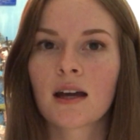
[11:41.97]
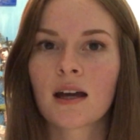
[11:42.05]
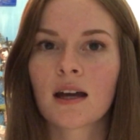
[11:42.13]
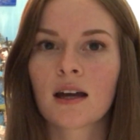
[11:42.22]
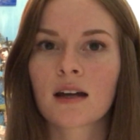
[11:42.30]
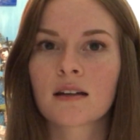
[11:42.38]

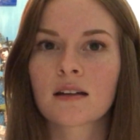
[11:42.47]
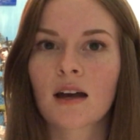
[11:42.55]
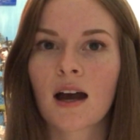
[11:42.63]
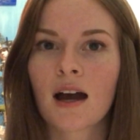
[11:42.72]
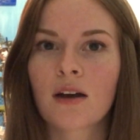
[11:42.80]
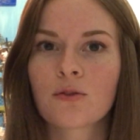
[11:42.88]
And
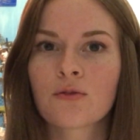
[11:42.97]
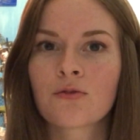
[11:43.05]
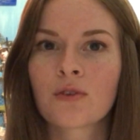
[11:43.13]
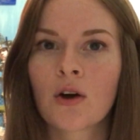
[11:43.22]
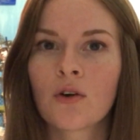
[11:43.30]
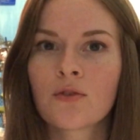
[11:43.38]
I
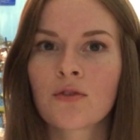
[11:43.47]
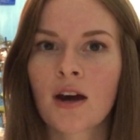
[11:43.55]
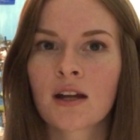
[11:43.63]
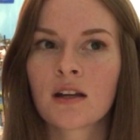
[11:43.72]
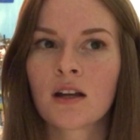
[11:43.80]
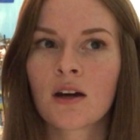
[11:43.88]
felt
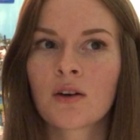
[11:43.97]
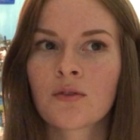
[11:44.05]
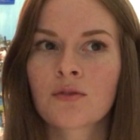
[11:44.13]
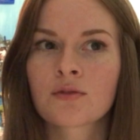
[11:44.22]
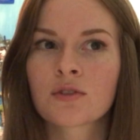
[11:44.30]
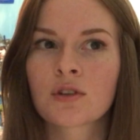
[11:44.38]
fine enough
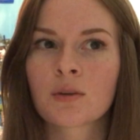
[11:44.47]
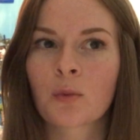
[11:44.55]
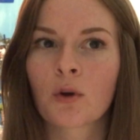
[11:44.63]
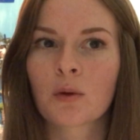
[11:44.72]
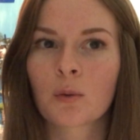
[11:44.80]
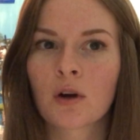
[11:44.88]
to the
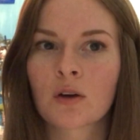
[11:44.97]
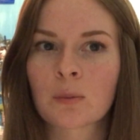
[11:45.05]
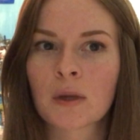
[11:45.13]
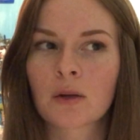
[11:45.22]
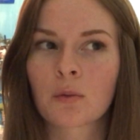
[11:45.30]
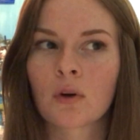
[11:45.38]
point where I'm
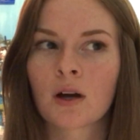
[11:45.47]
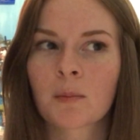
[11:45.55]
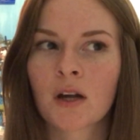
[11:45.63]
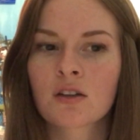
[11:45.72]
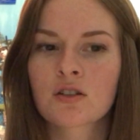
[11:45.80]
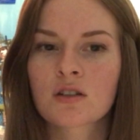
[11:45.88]
like, well, I'm
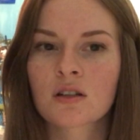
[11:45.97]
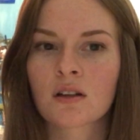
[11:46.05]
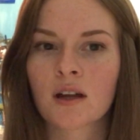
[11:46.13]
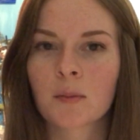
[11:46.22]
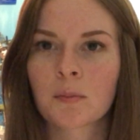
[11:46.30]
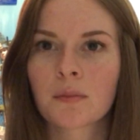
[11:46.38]
not just gonna
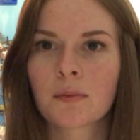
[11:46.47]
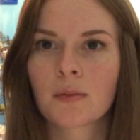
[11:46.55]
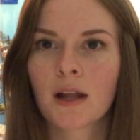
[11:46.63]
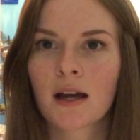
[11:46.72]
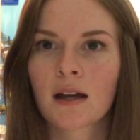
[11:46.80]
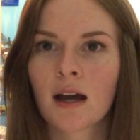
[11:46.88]
like
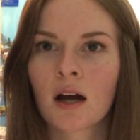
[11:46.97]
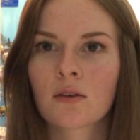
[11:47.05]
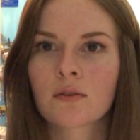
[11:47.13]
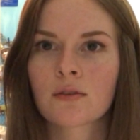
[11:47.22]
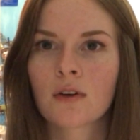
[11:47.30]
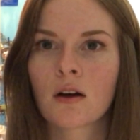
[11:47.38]
black out
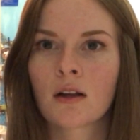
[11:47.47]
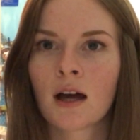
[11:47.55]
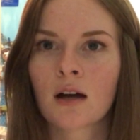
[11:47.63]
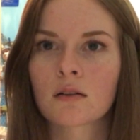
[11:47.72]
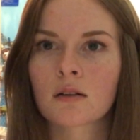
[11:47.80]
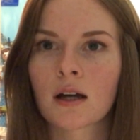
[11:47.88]
and fall
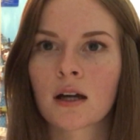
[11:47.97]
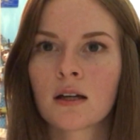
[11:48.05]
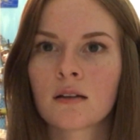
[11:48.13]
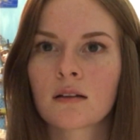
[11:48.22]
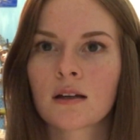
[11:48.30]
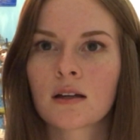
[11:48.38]
out, right?
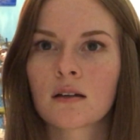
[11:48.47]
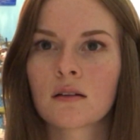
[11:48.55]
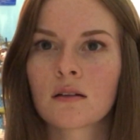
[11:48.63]
Like,